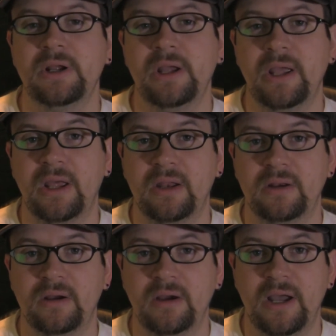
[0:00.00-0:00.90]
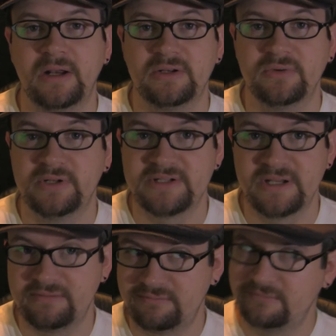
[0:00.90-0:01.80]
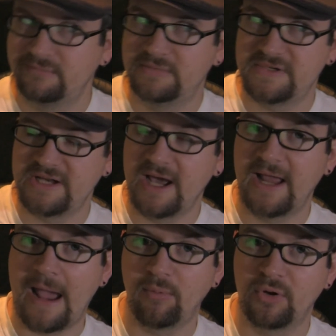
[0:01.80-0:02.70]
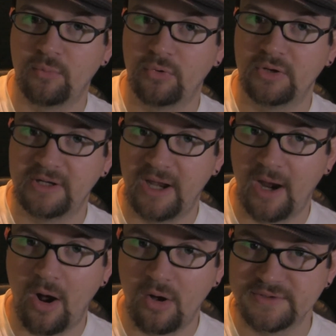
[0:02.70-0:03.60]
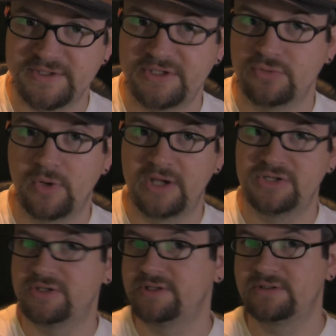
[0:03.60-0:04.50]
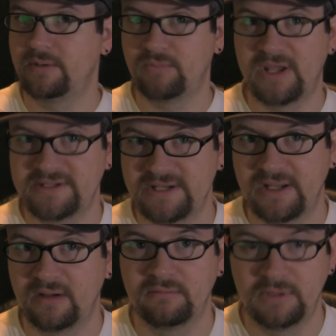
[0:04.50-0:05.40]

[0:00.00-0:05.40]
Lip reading: and how to do it. It's not applicable in all situations. I'm not saying,